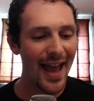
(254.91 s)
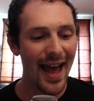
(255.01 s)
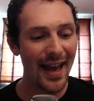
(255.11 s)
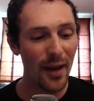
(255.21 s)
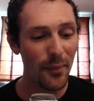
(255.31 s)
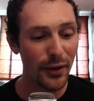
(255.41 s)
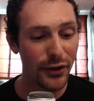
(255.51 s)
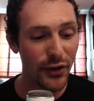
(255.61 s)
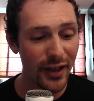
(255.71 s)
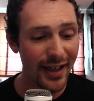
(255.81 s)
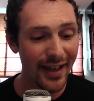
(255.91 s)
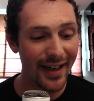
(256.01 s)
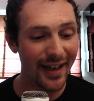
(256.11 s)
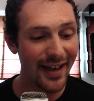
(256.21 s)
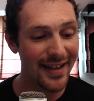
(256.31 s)
And number three
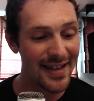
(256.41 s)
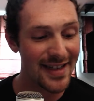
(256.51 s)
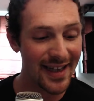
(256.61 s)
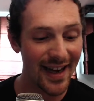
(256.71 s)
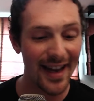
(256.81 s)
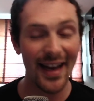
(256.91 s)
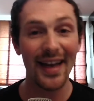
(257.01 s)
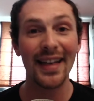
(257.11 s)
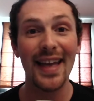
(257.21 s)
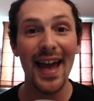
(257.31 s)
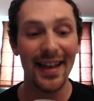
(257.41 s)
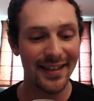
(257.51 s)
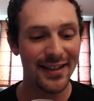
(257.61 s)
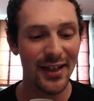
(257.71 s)
is get